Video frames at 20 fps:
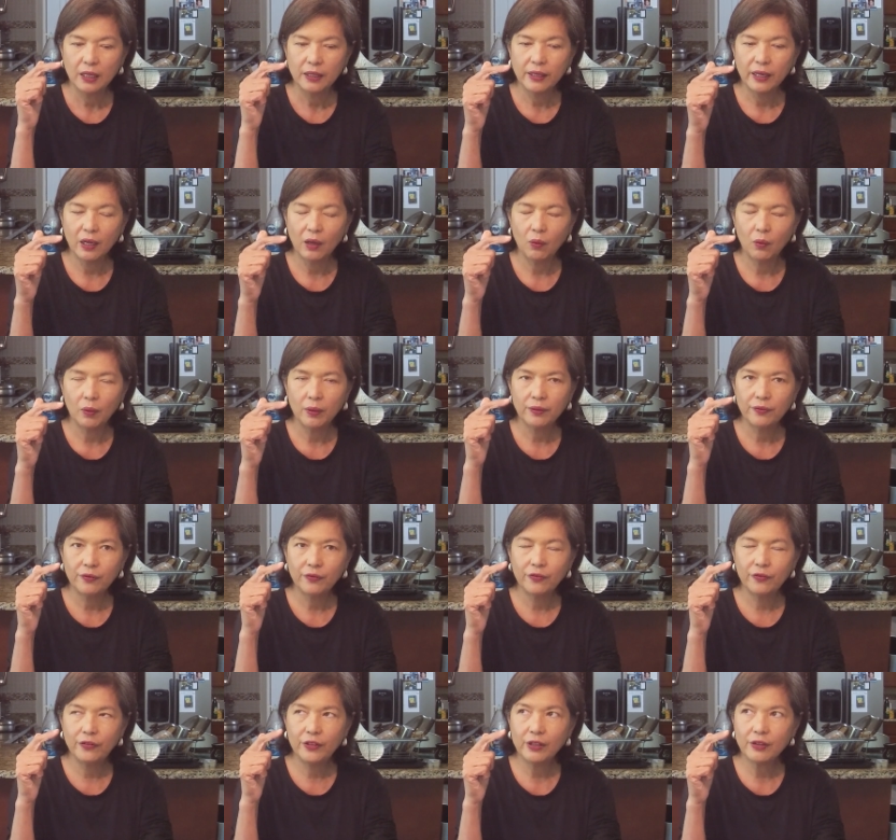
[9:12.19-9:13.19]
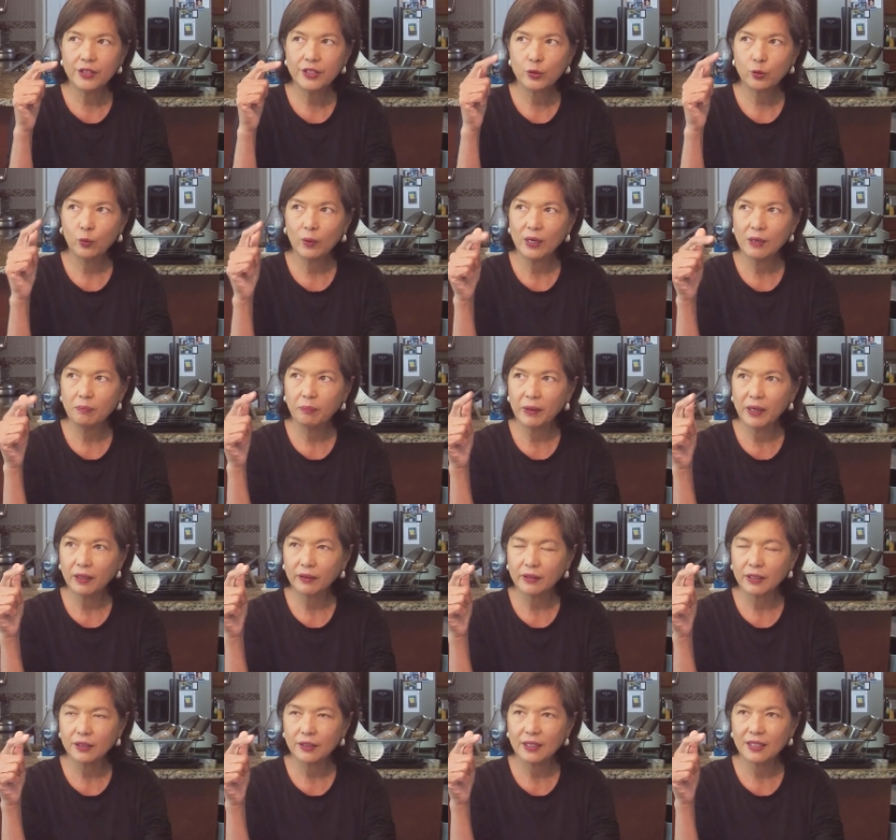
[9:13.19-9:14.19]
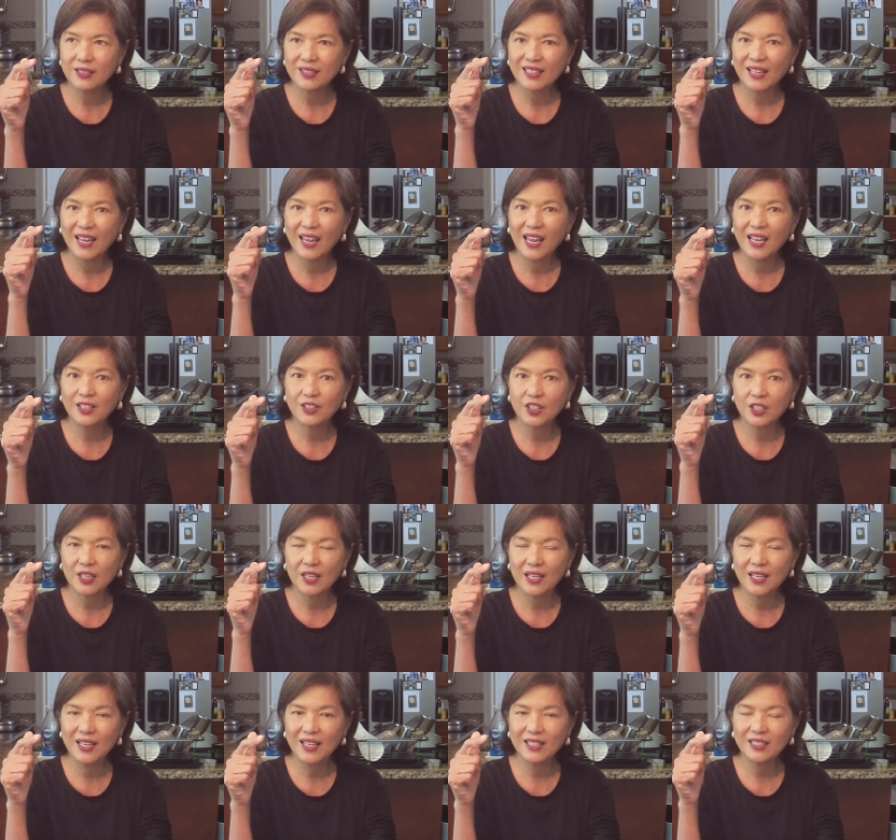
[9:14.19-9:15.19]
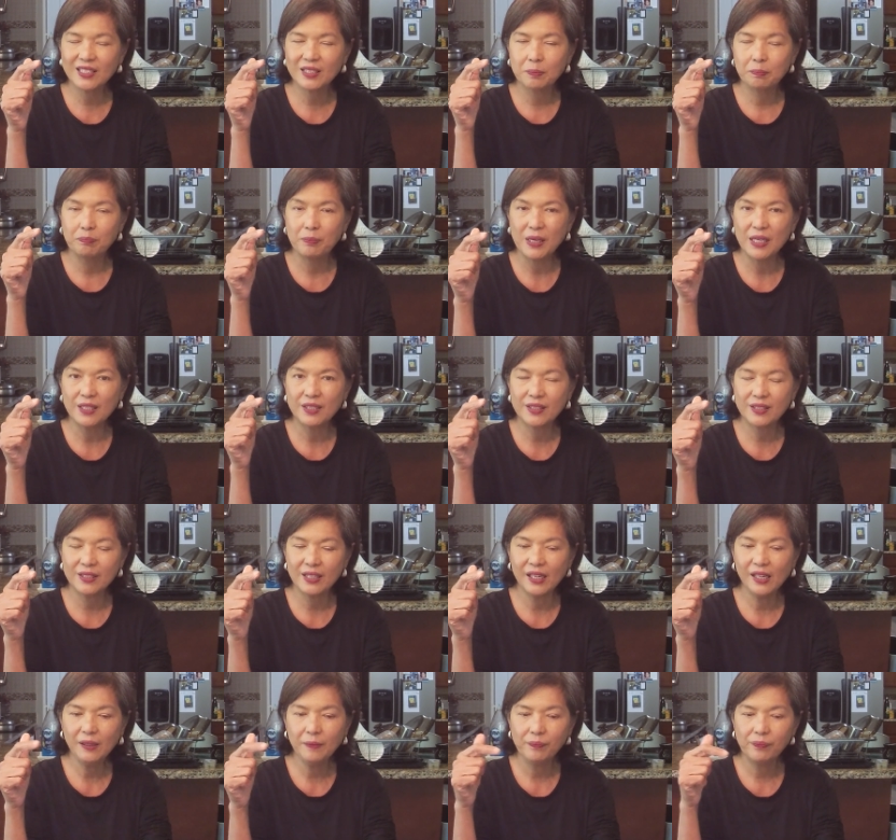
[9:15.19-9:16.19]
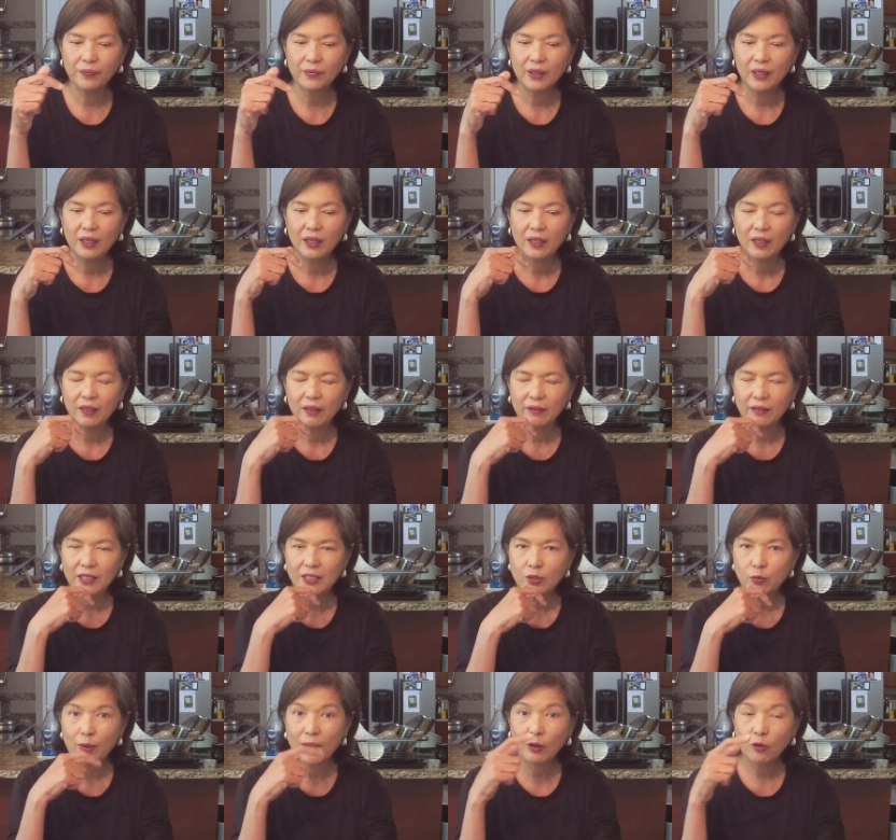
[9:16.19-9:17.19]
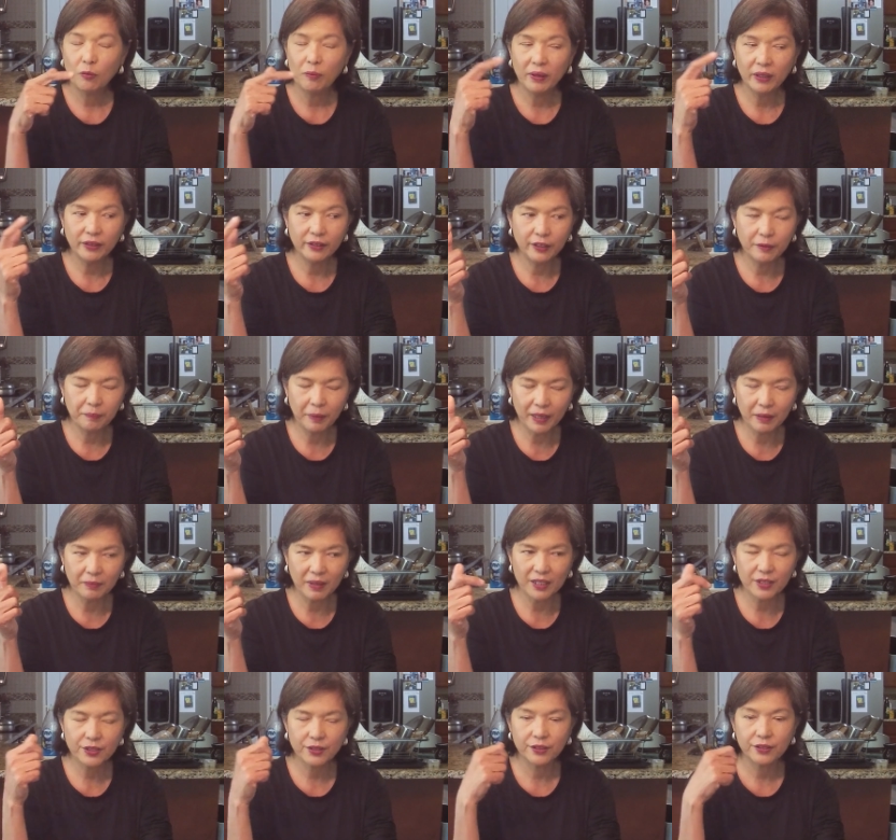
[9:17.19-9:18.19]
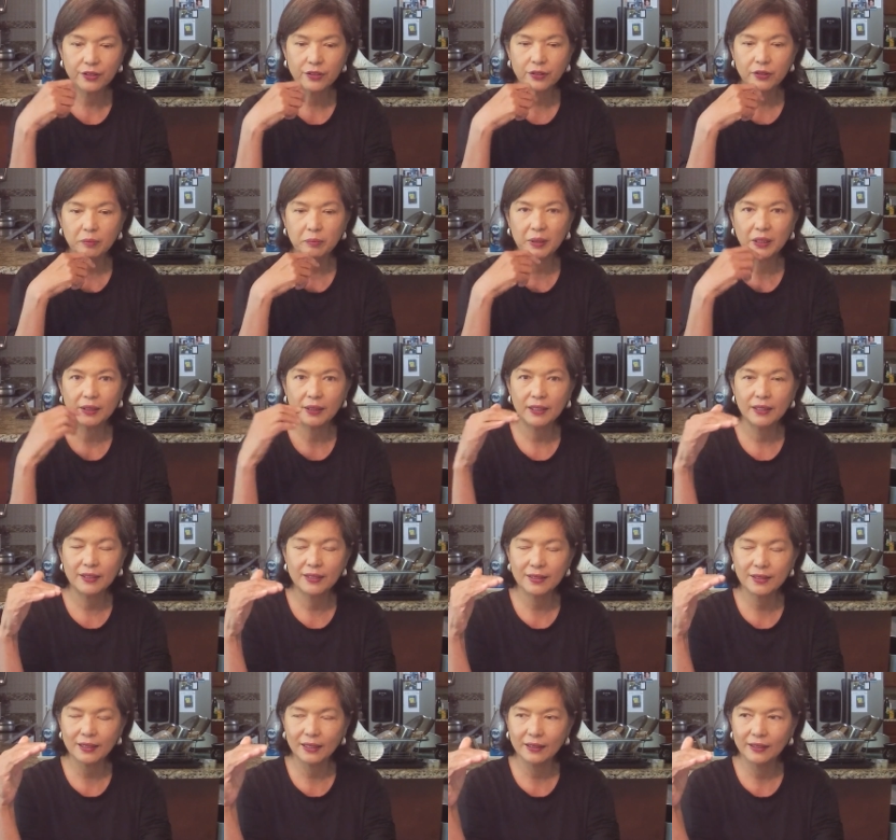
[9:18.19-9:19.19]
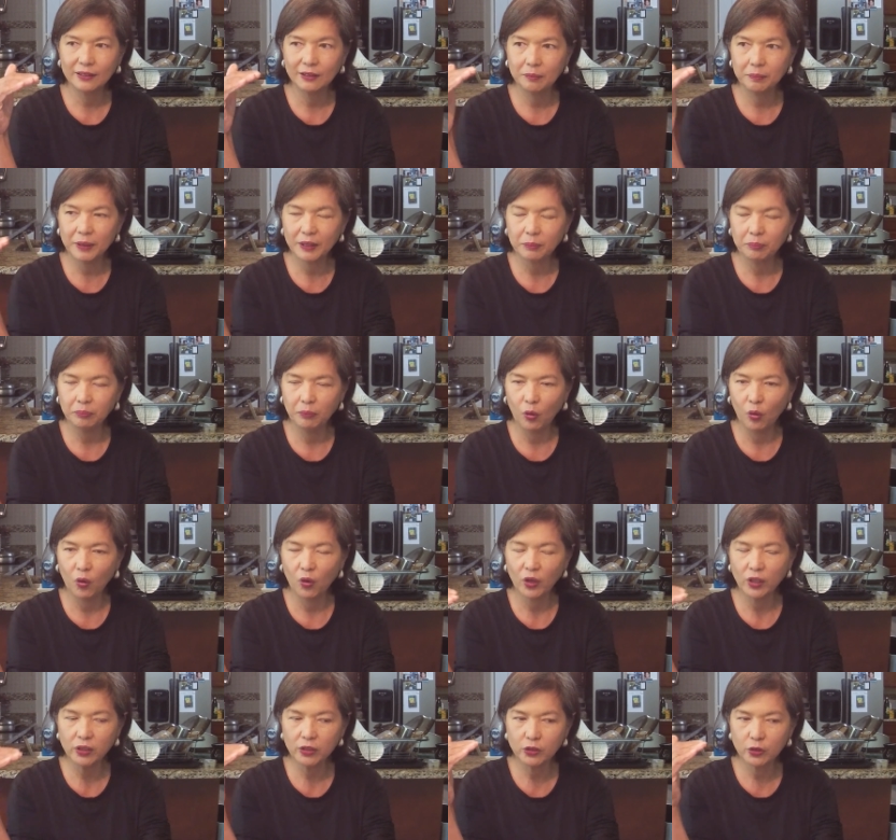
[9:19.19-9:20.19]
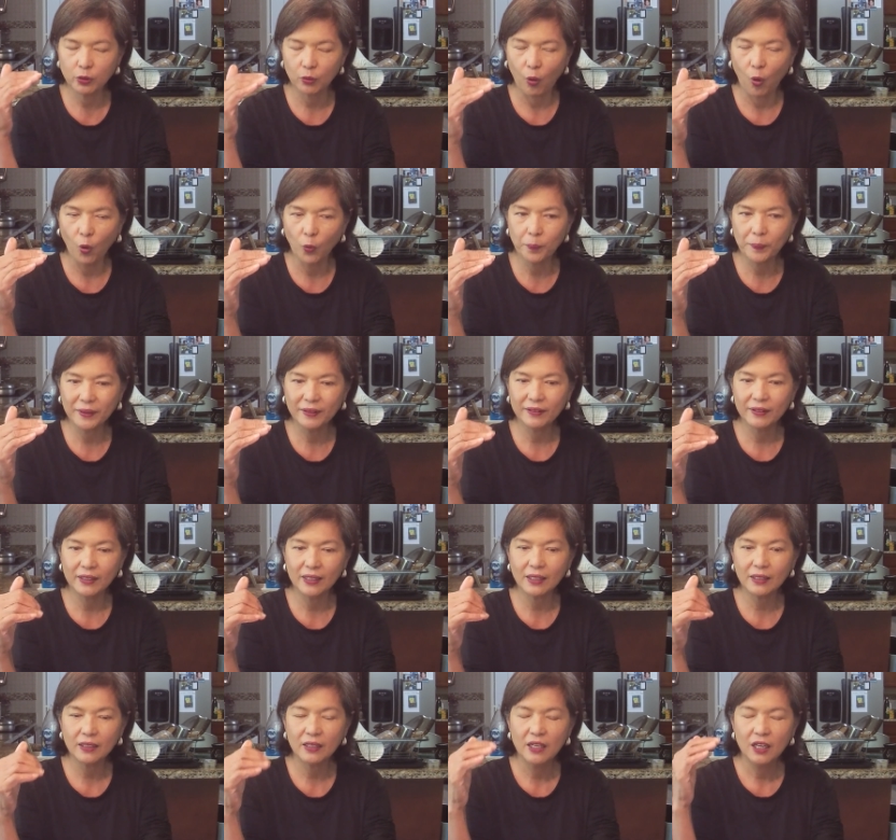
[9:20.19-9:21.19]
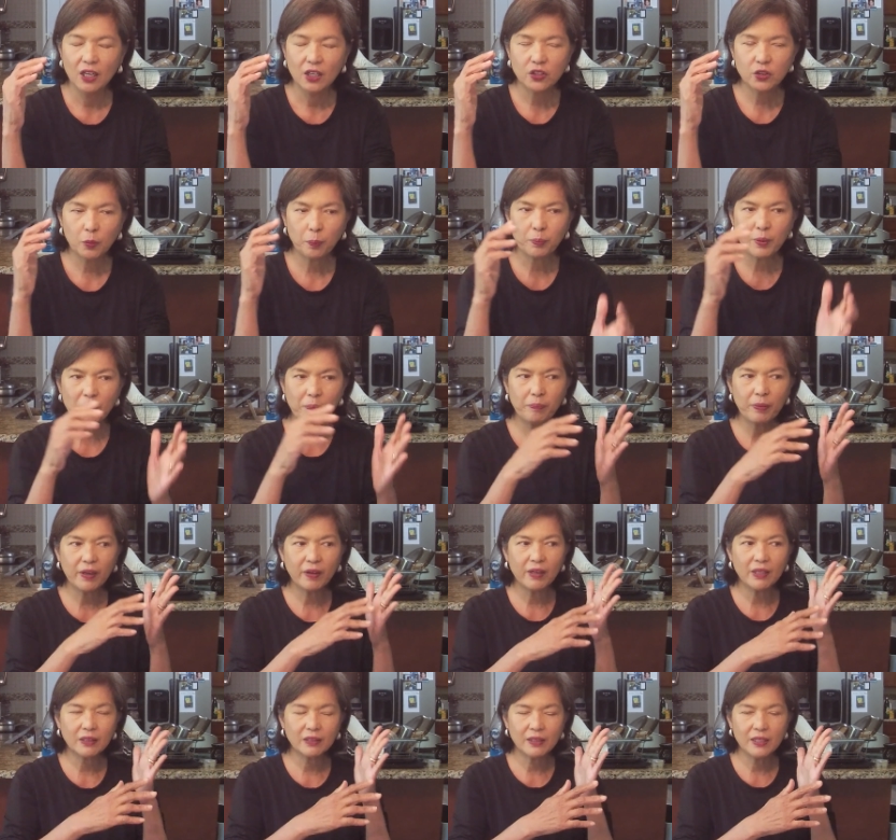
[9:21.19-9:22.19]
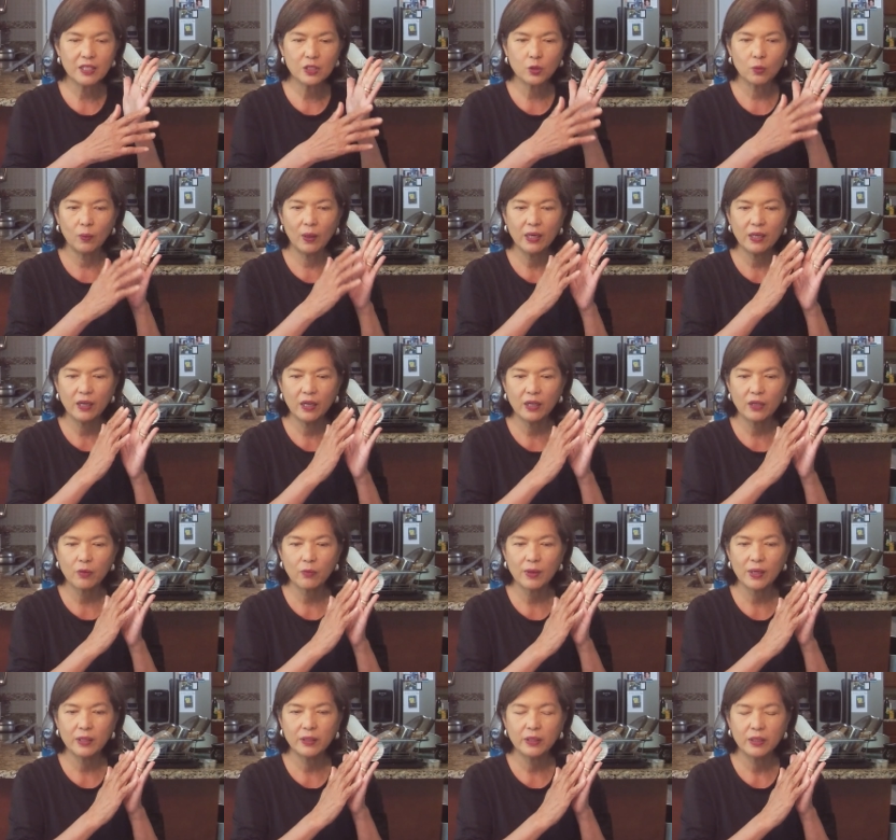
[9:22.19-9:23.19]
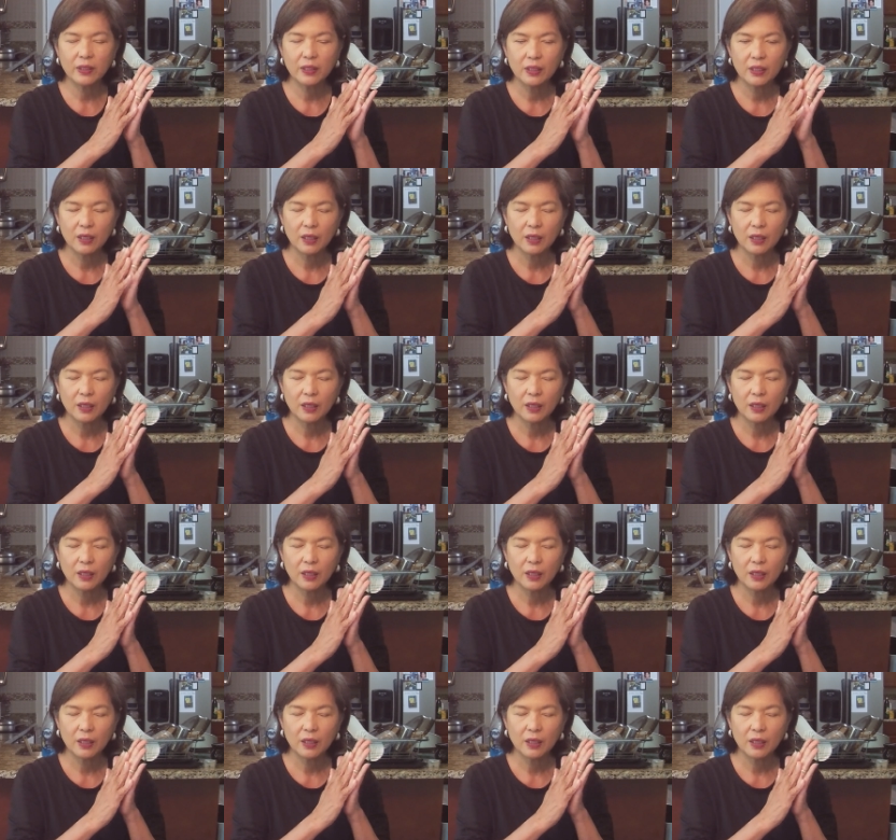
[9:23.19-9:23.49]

Now, there is one bank that is HSBC that's recommended by my sister, but it is a little bit more to open that. So prepare at least 100,